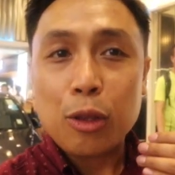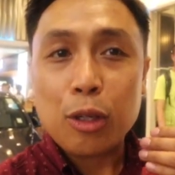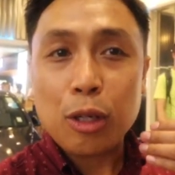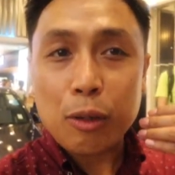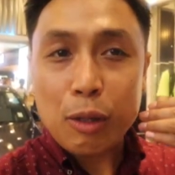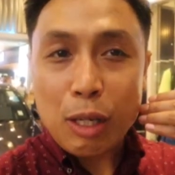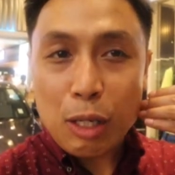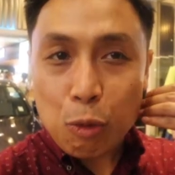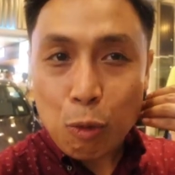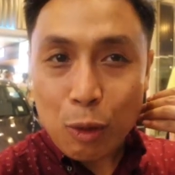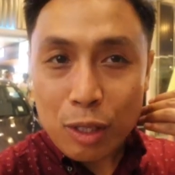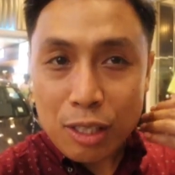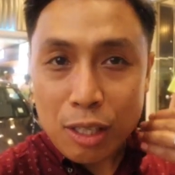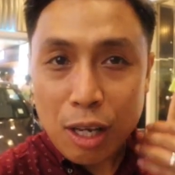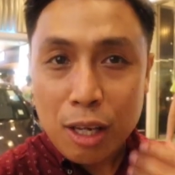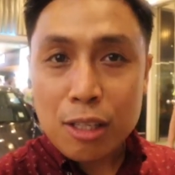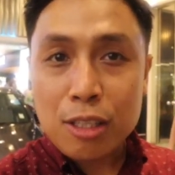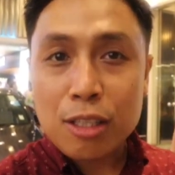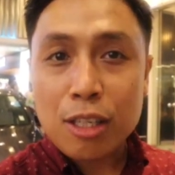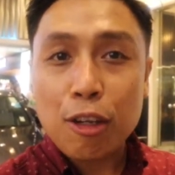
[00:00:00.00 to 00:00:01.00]
it was
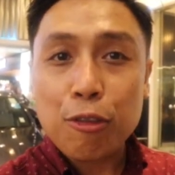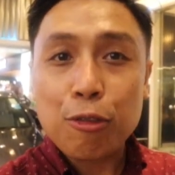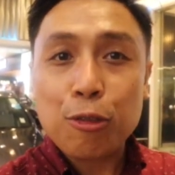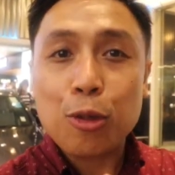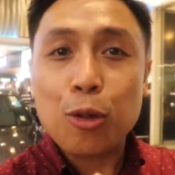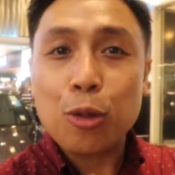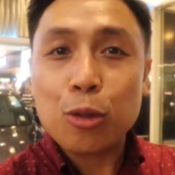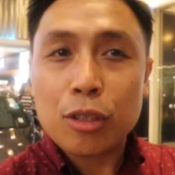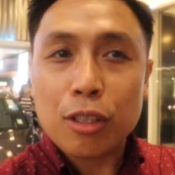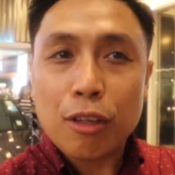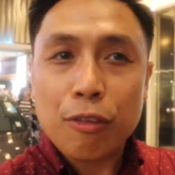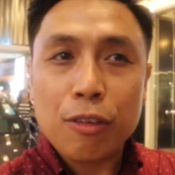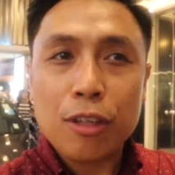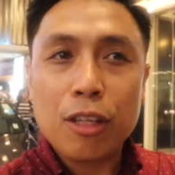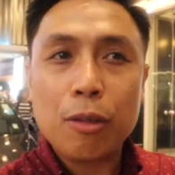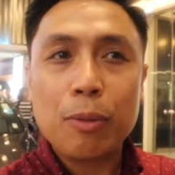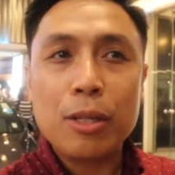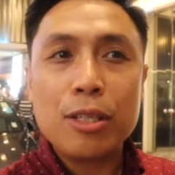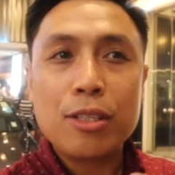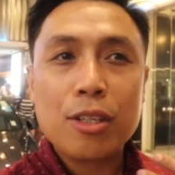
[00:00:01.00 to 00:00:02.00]
unsafe to go to the
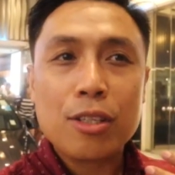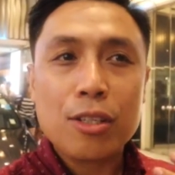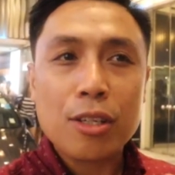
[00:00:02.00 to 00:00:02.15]
Philippines.